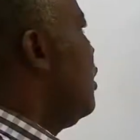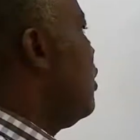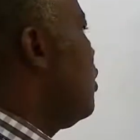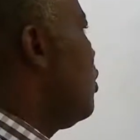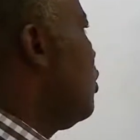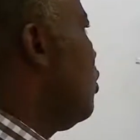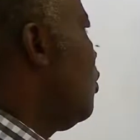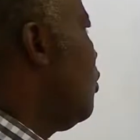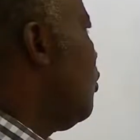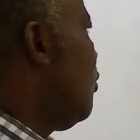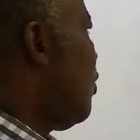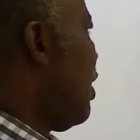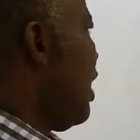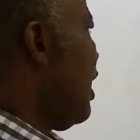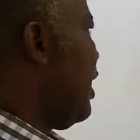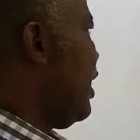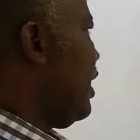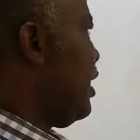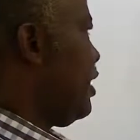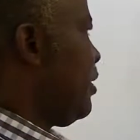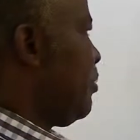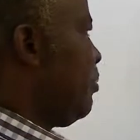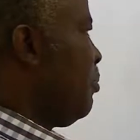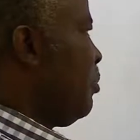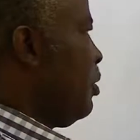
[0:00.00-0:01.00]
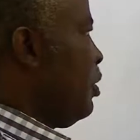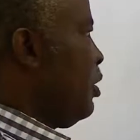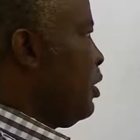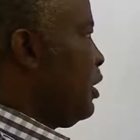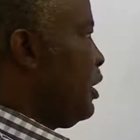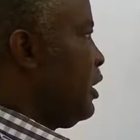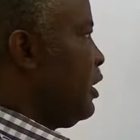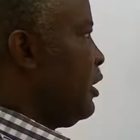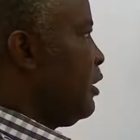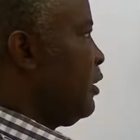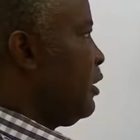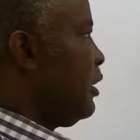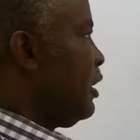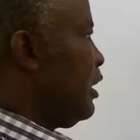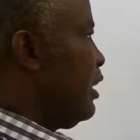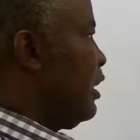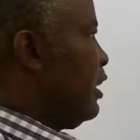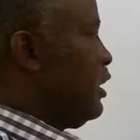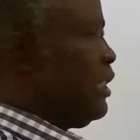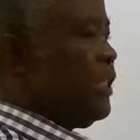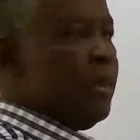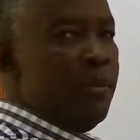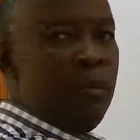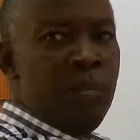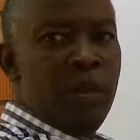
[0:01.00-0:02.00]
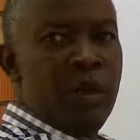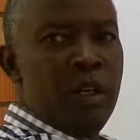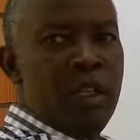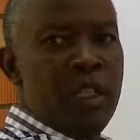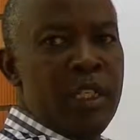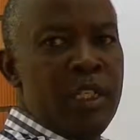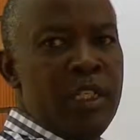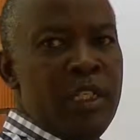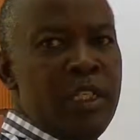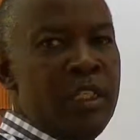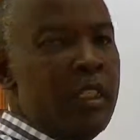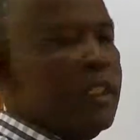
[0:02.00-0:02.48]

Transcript: Covalent bond is a bond